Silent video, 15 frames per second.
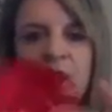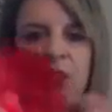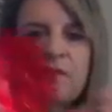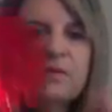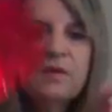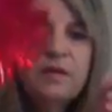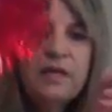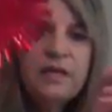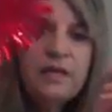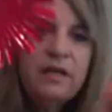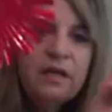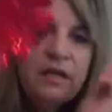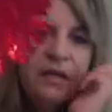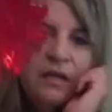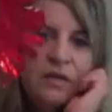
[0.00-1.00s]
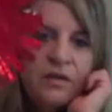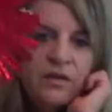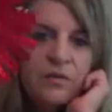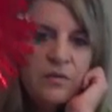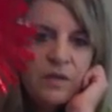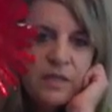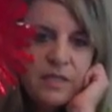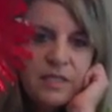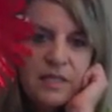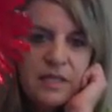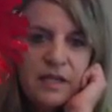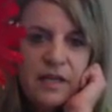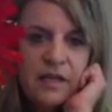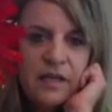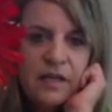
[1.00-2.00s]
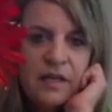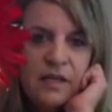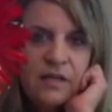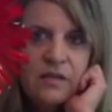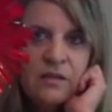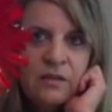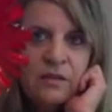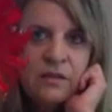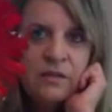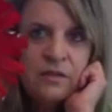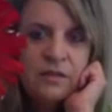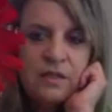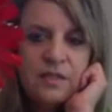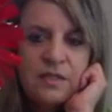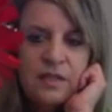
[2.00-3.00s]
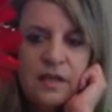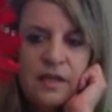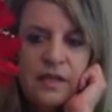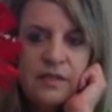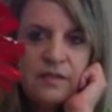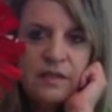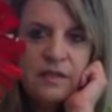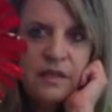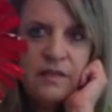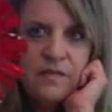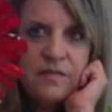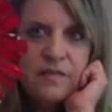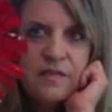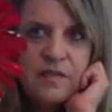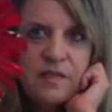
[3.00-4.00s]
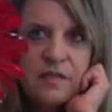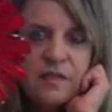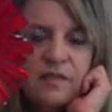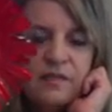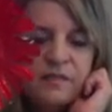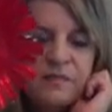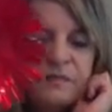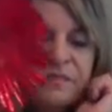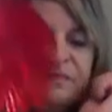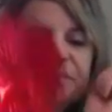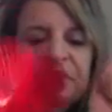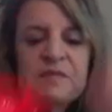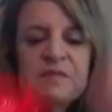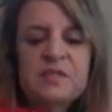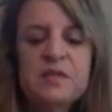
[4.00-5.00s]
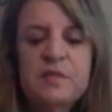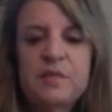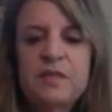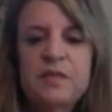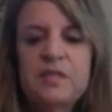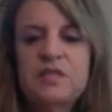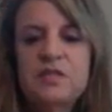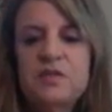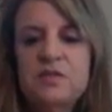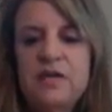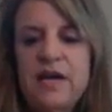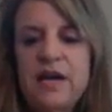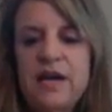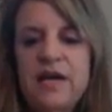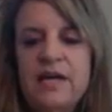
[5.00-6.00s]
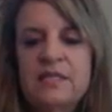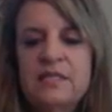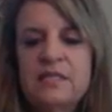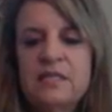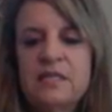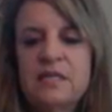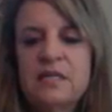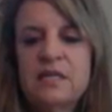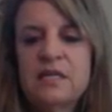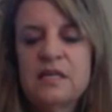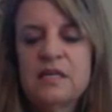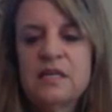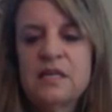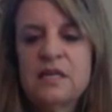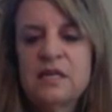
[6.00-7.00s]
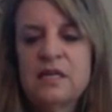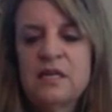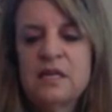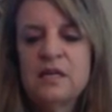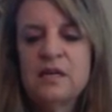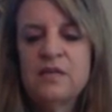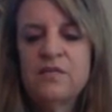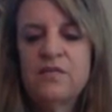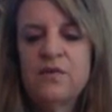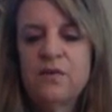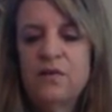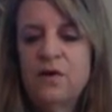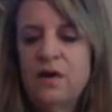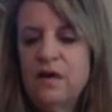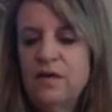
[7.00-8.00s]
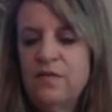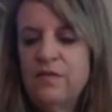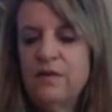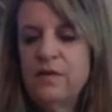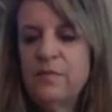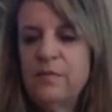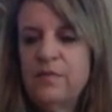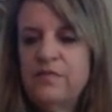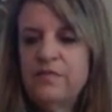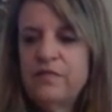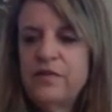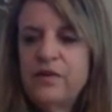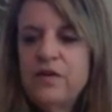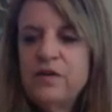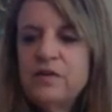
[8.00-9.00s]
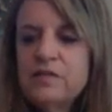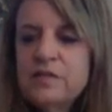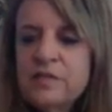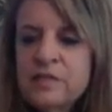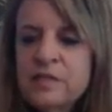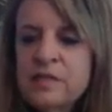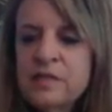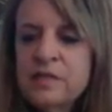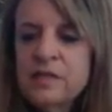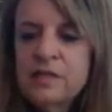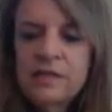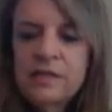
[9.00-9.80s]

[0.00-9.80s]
you can really see that it looks like leaves. So I'm going to do that for all of them. But first,